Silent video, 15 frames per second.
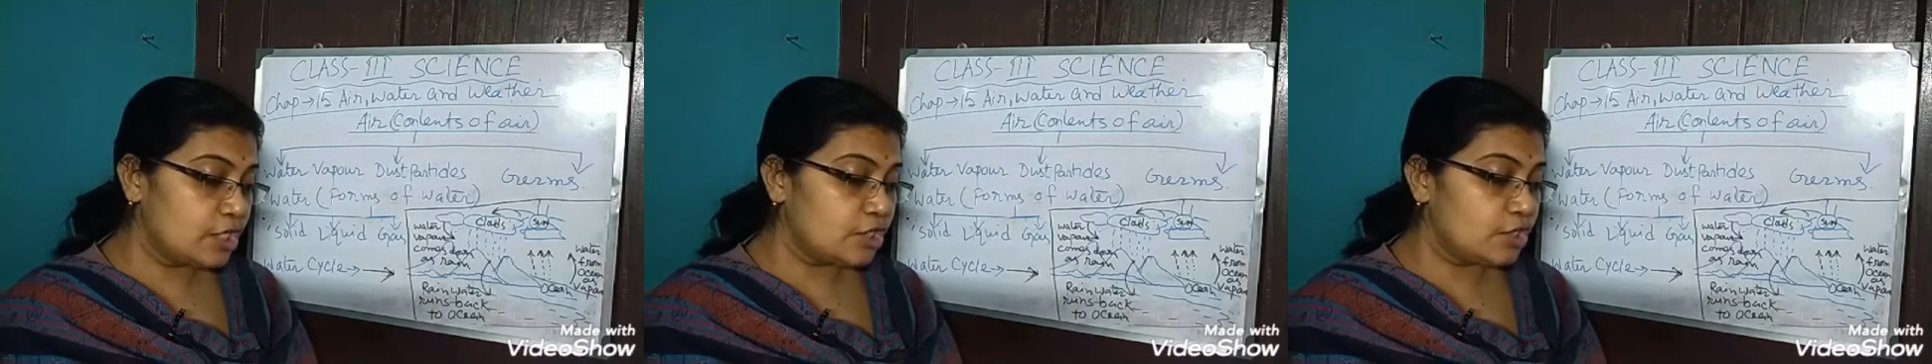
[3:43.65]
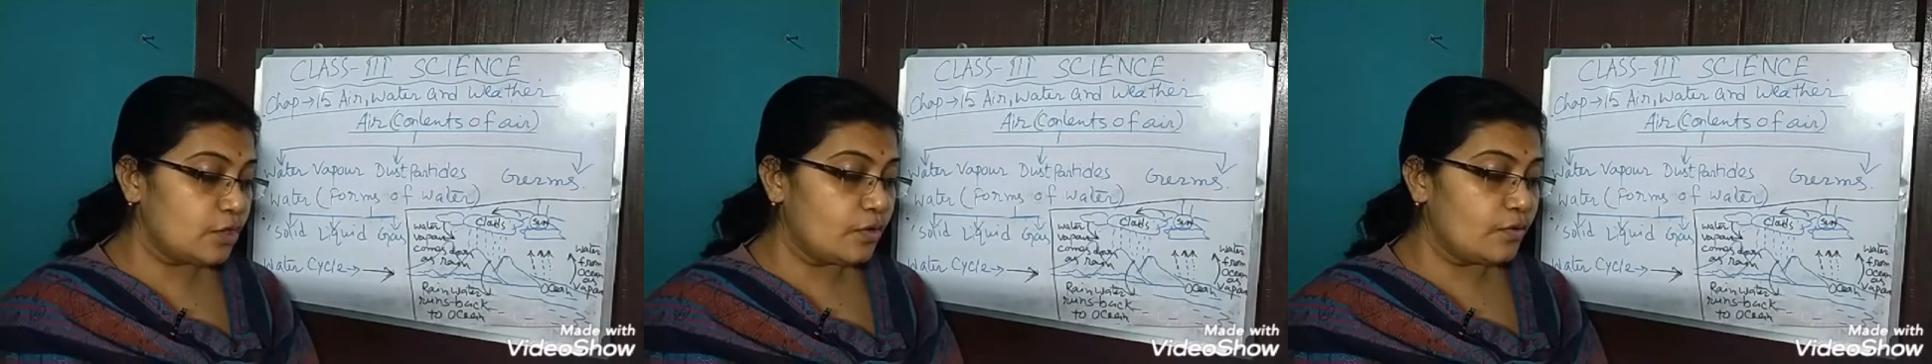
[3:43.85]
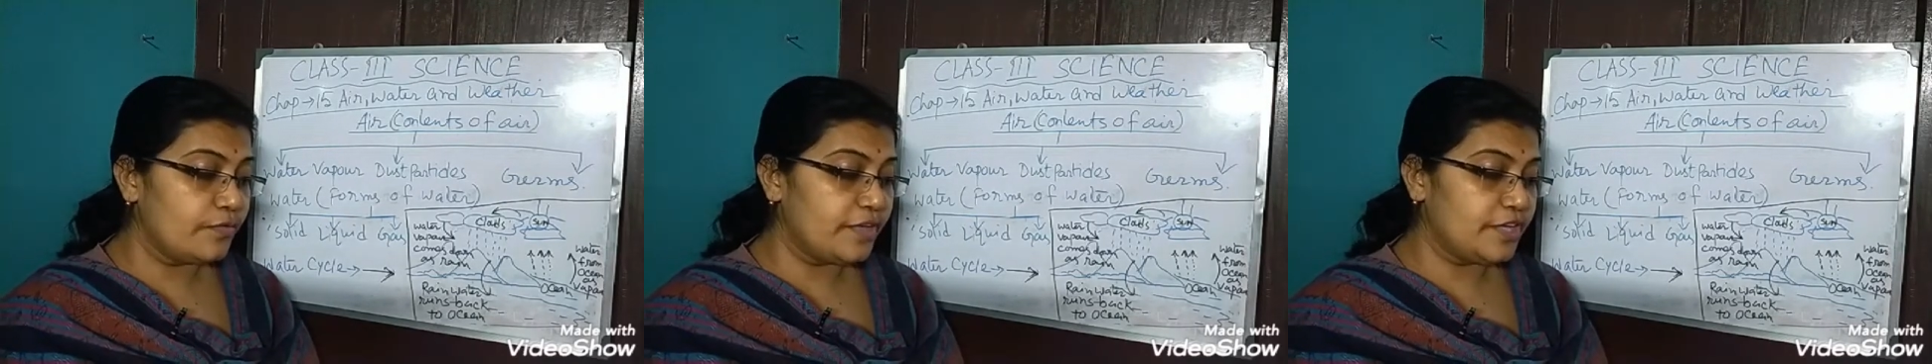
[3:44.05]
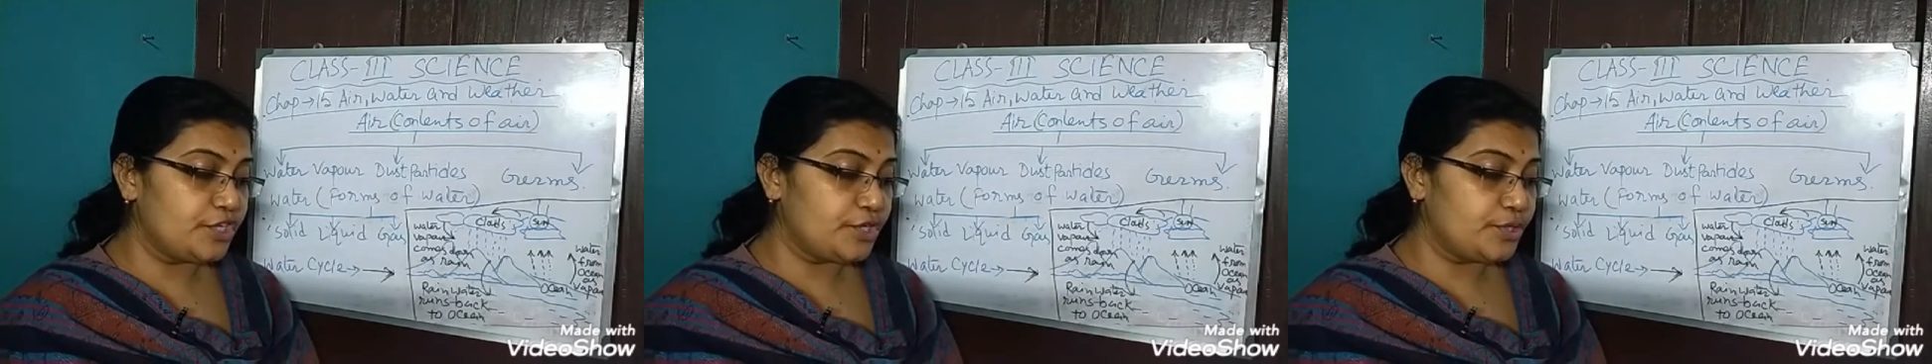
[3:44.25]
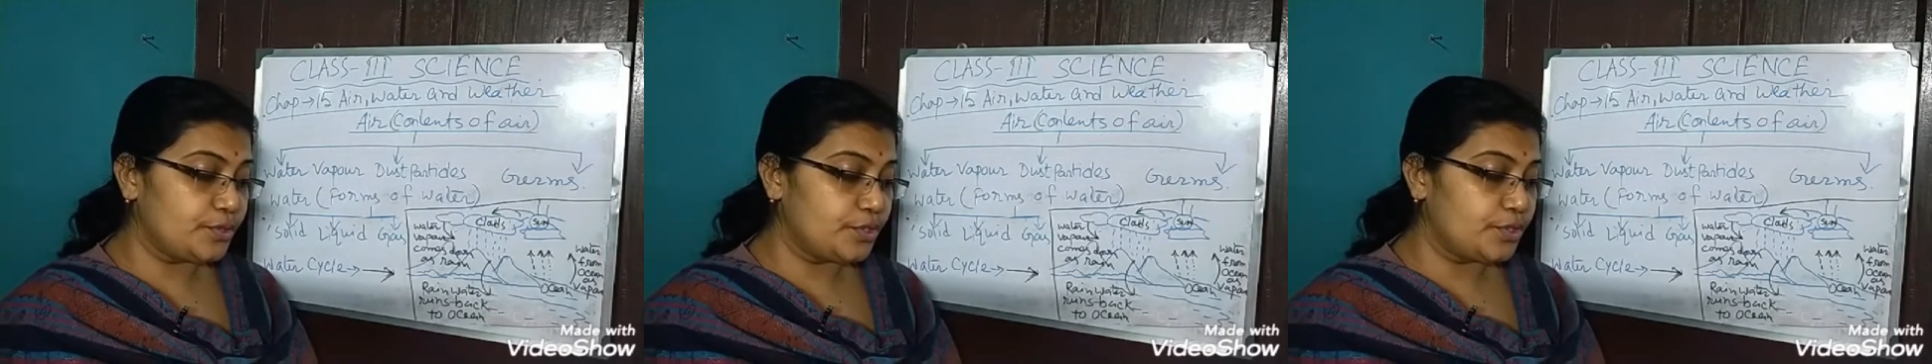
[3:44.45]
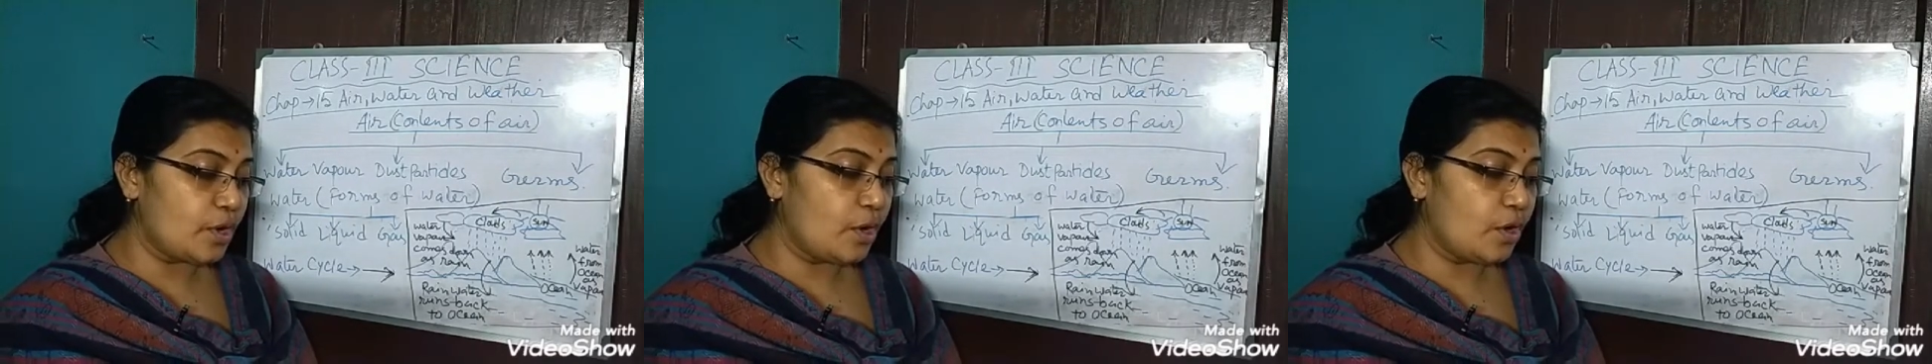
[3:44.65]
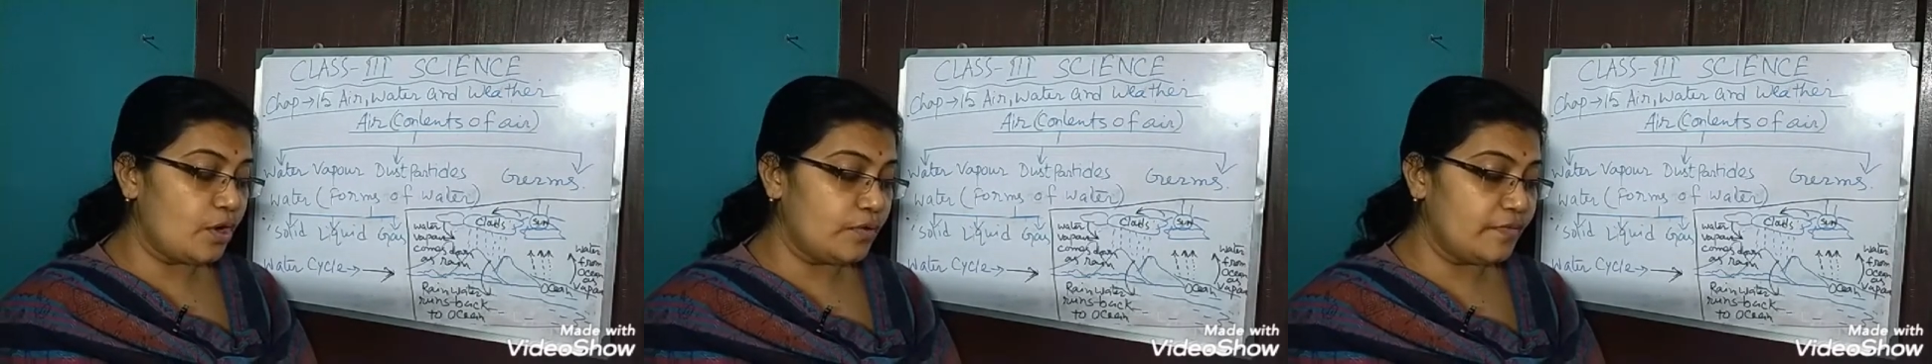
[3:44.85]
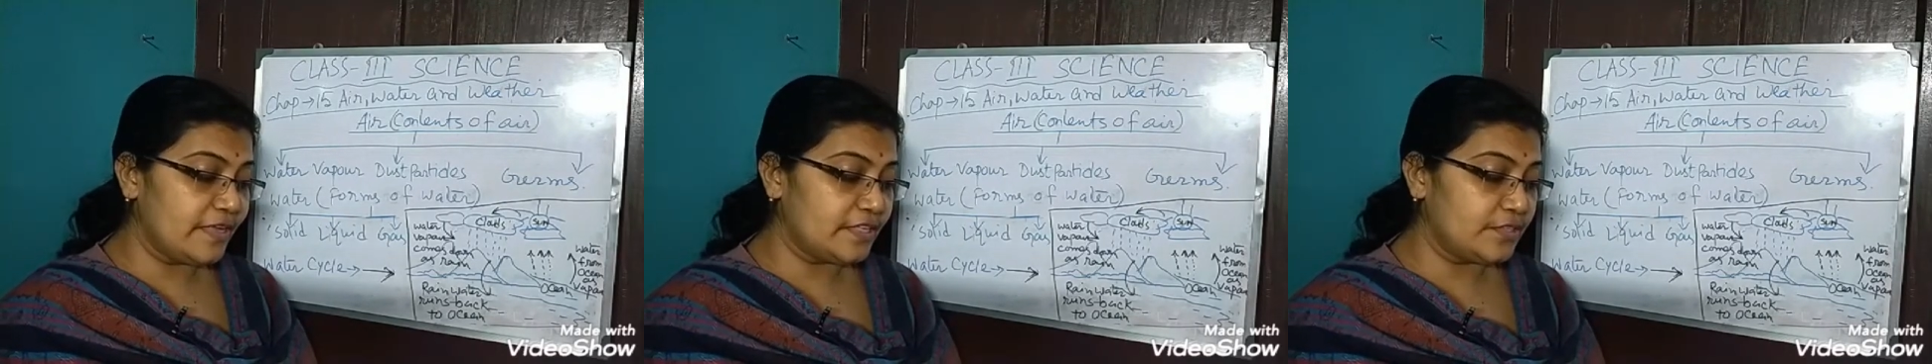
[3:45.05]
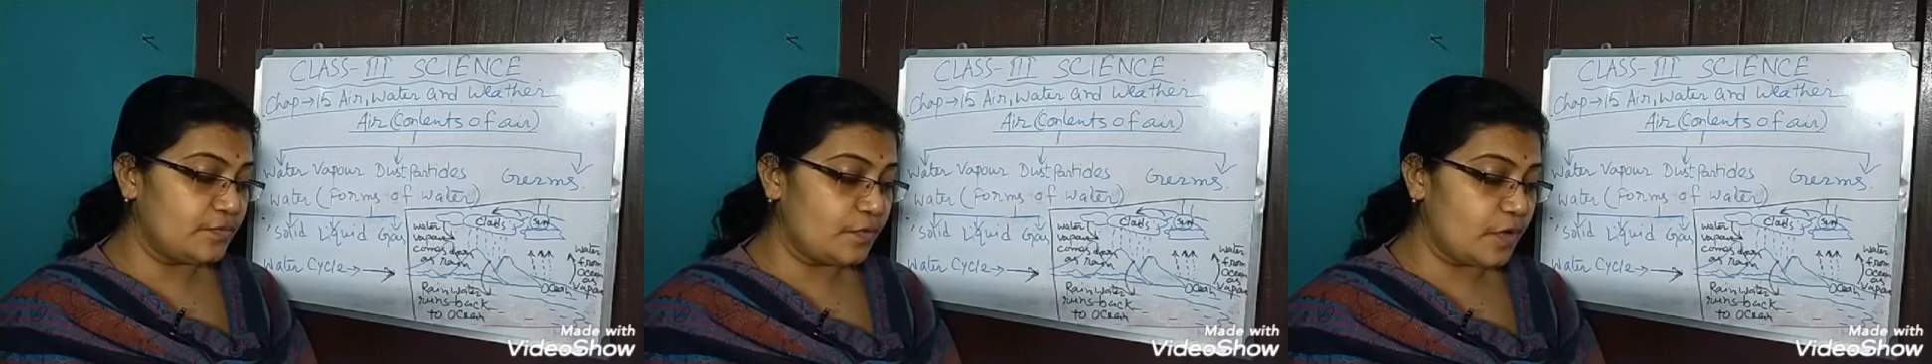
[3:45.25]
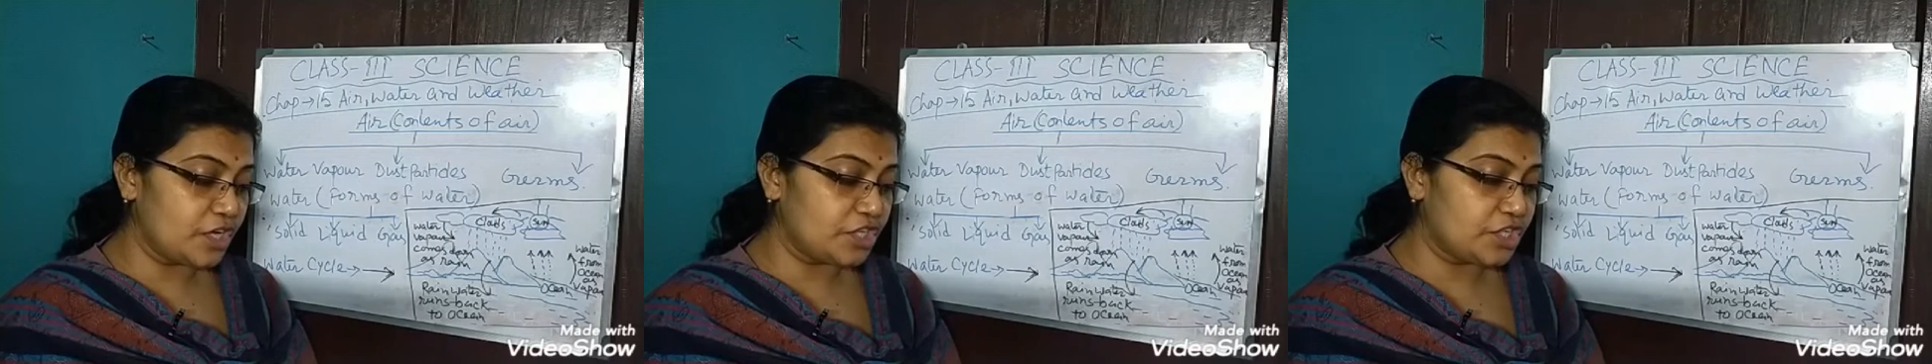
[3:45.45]
So we should always
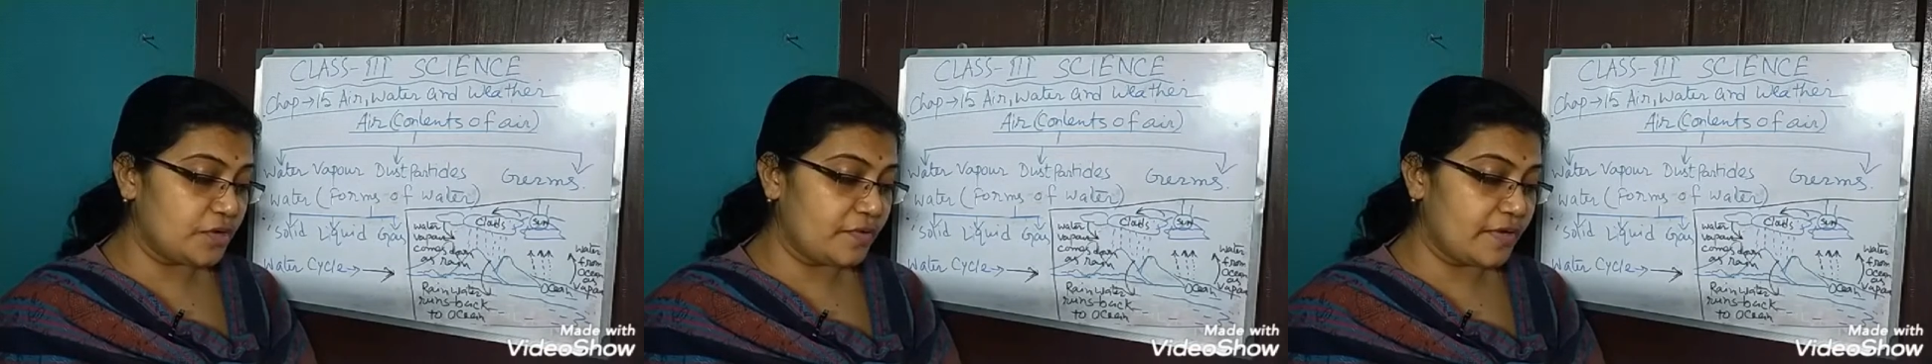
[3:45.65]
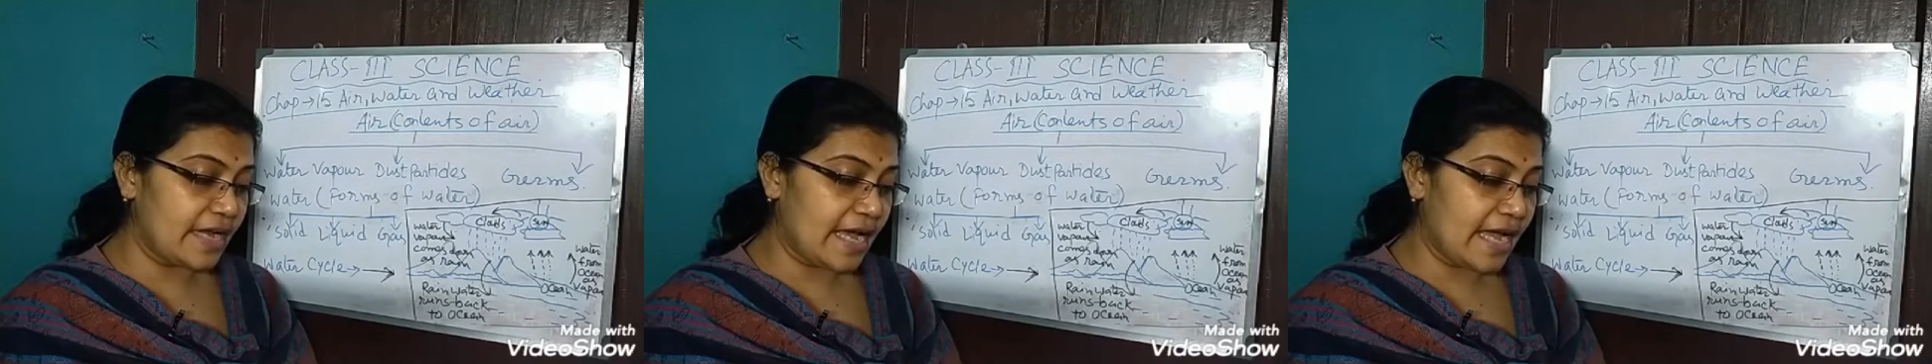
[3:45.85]
wash our